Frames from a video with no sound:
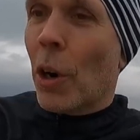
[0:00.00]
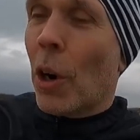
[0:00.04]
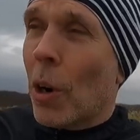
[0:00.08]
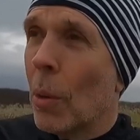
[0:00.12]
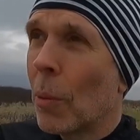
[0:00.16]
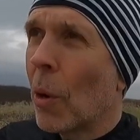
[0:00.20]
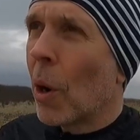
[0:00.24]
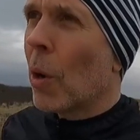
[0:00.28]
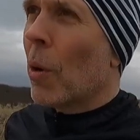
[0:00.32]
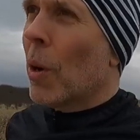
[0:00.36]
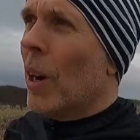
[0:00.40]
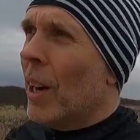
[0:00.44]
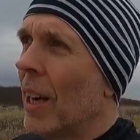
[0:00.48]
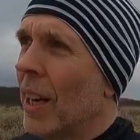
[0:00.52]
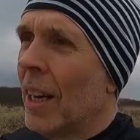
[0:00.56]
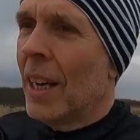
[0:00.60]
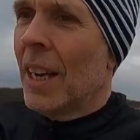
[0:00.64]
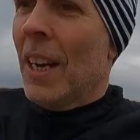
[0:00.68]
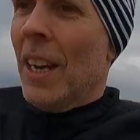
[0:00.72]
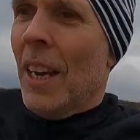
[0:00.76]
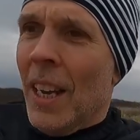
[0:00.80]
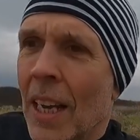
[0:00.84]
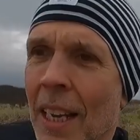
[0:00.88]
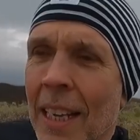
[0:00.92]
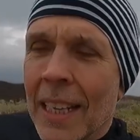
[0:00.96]
of Cornwall,
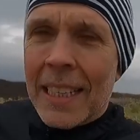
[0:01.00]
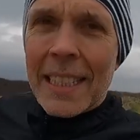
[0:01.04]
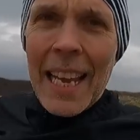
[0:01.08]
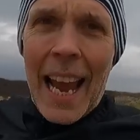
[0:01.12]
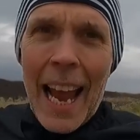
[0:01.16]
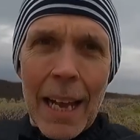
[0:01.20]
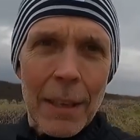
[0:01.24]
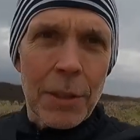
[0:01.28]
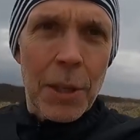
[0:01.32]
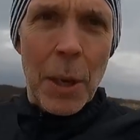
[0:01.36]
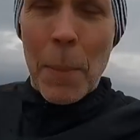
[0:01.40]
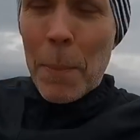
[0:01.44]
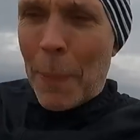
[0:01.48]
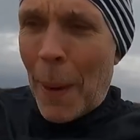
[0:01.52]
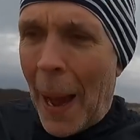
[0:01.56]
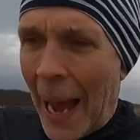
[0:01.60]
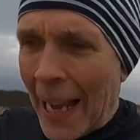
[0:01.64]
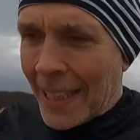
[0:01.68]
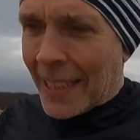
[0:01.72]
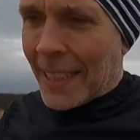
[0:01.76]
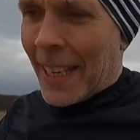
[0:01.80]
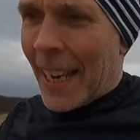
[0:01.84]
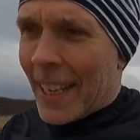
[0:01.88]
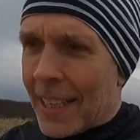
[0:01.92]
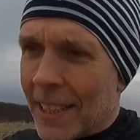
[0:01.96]
down to
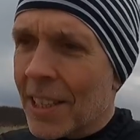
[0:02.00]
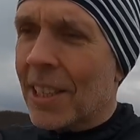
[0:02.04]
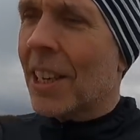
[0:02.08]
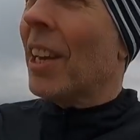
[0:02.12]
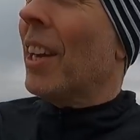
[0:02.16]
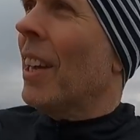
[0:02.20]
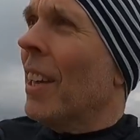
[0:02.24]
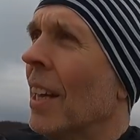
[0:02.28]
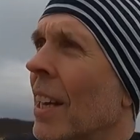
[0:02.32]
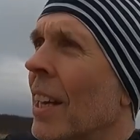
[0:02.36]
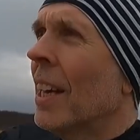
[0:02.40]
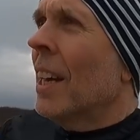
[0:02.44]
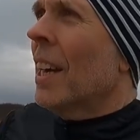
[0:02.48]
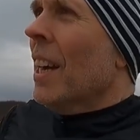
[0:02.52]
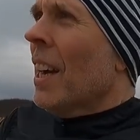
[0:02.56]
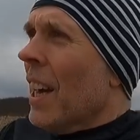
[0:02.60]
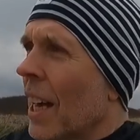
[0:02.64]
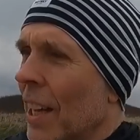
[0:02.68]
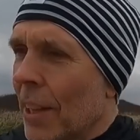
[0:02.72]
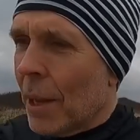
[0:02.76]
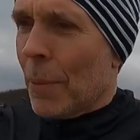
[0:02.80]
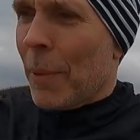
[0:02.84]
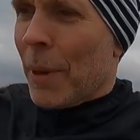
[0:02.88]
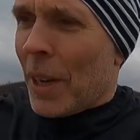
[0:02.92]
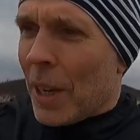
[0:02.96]
Bassett's,
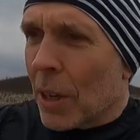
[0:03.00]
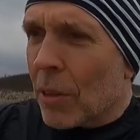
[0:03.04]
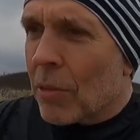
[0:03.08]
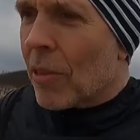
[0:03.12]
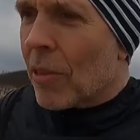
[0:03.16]
and then we're